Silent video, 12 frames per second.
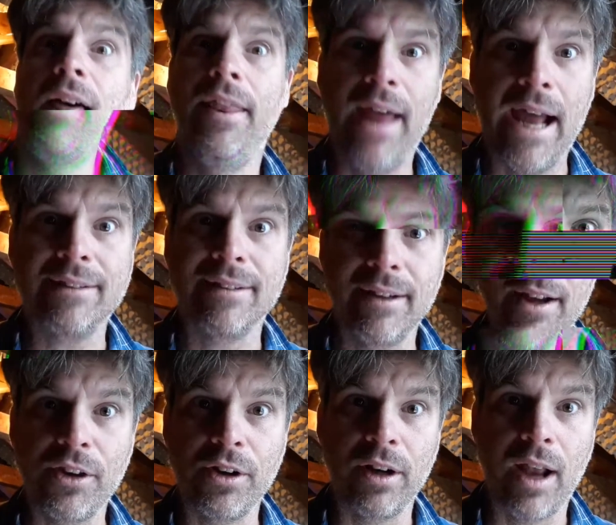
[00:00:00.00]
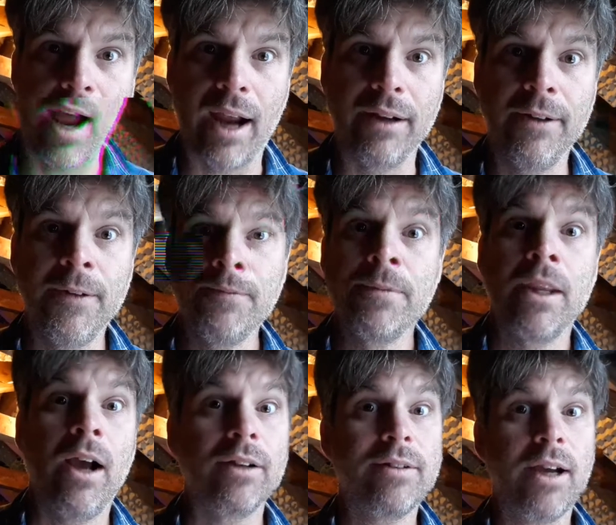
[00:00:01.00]
that's another lie
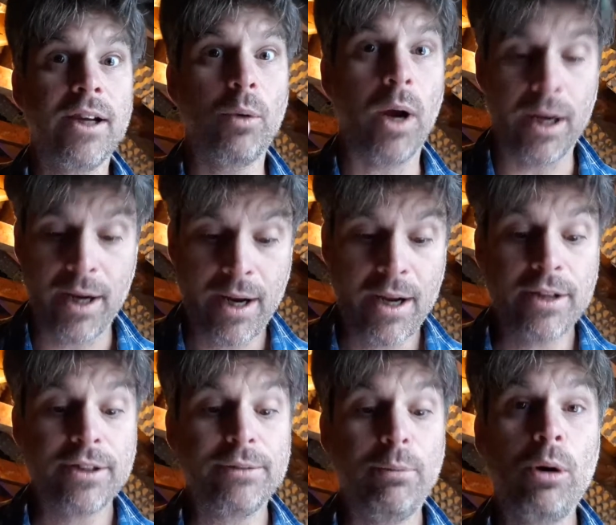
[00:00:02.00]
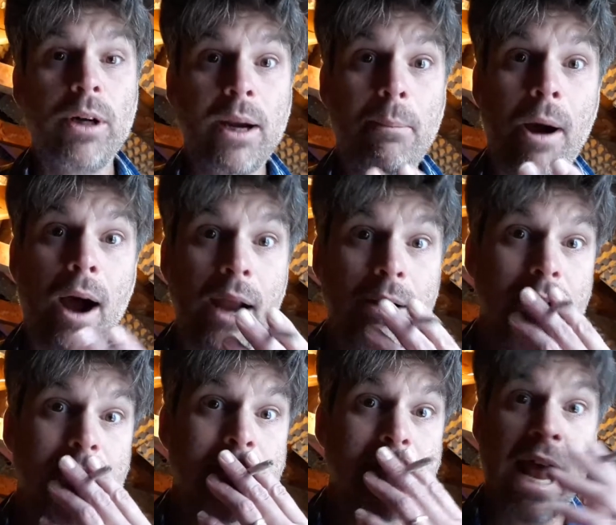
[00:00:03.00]
i'll tell you what smoking pot
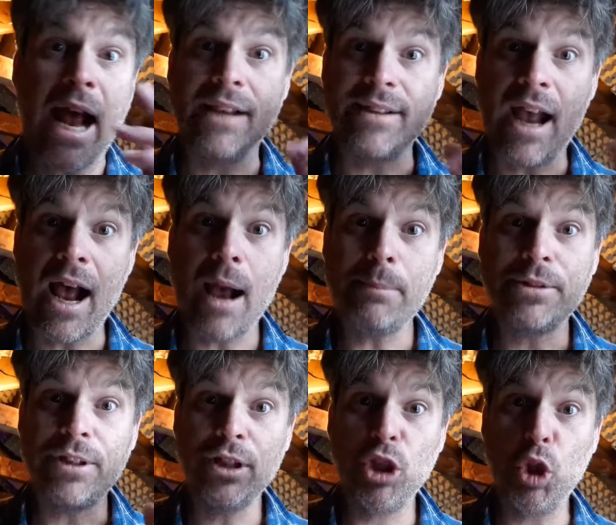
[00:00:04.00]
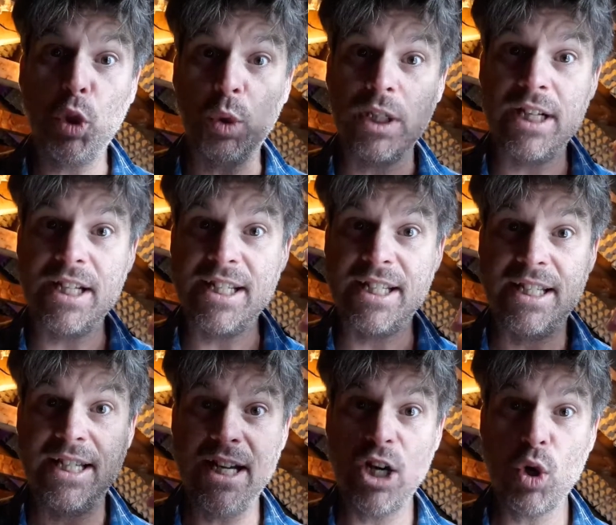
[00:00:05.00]
has absolutely
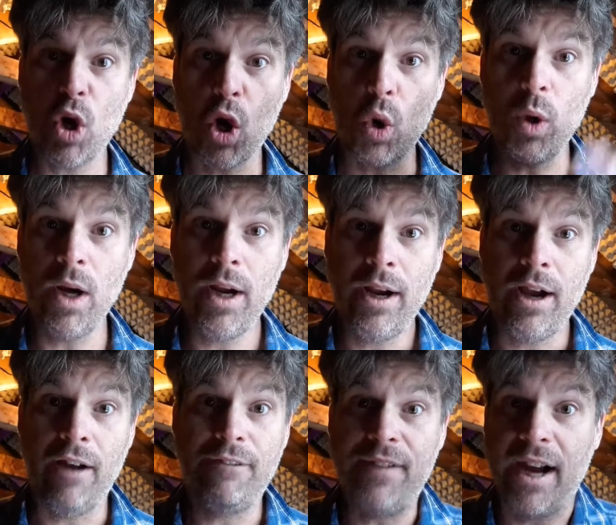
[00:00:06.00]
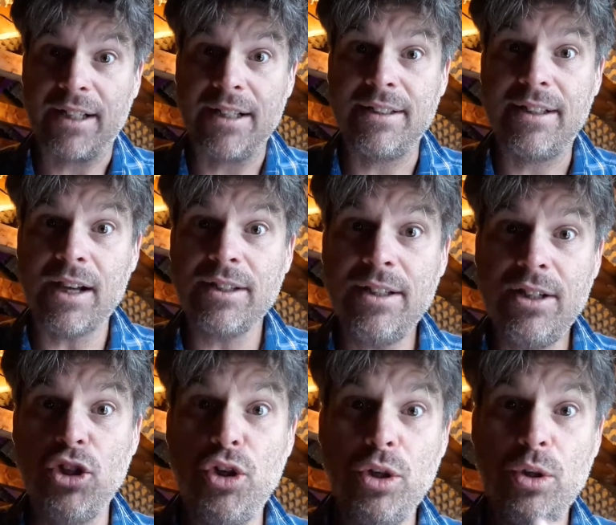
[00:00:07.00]
zero effect. It
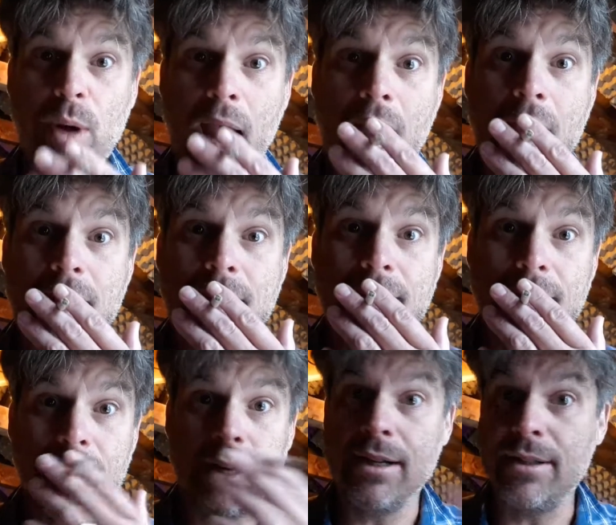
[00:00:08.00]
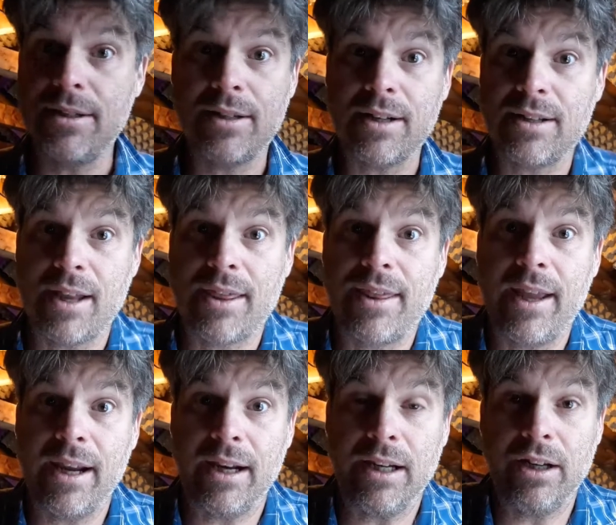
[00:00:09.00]
doesn't do anything. It's just a
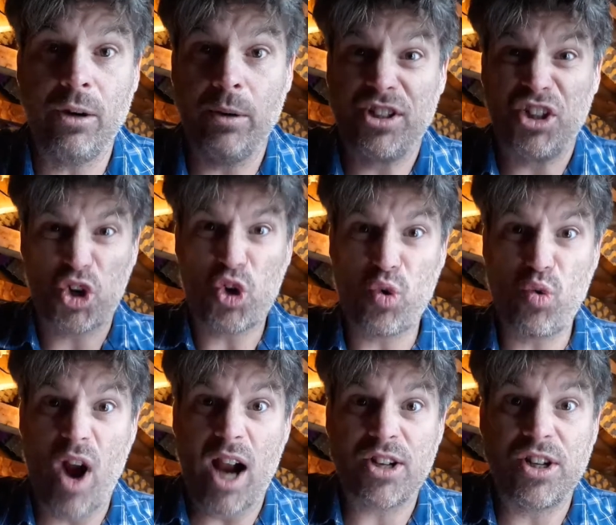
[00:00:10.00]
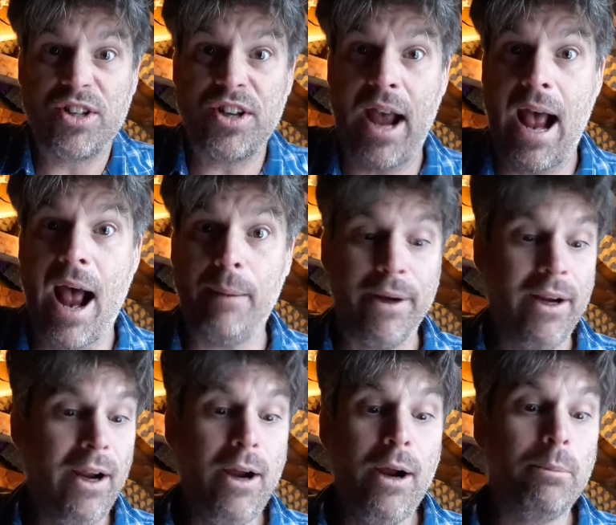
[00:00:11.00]
thing, you know, it's a crutch, it's a habit,
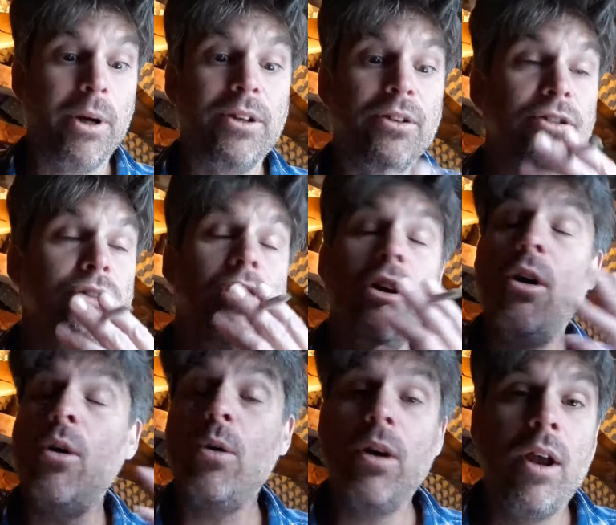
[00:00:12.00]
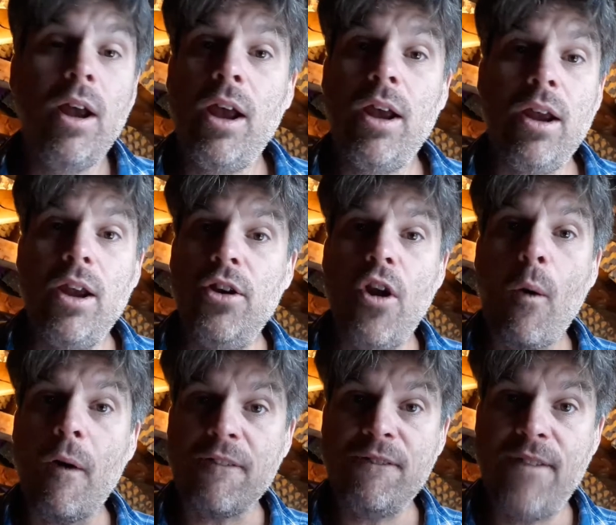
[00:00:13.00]
but there's no
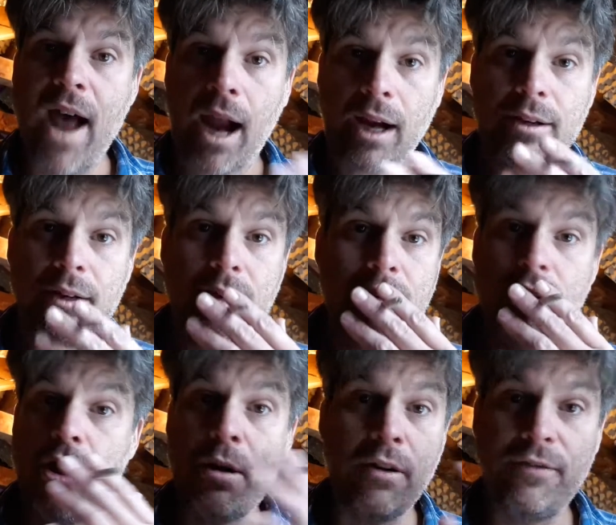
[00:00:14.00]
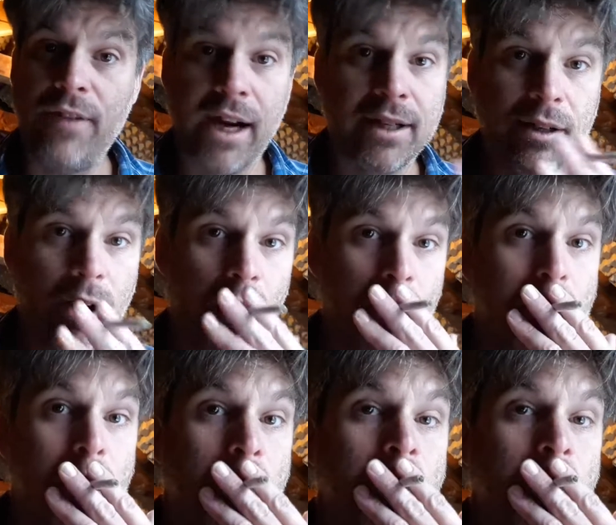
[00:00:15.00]
no effect, no effect at all.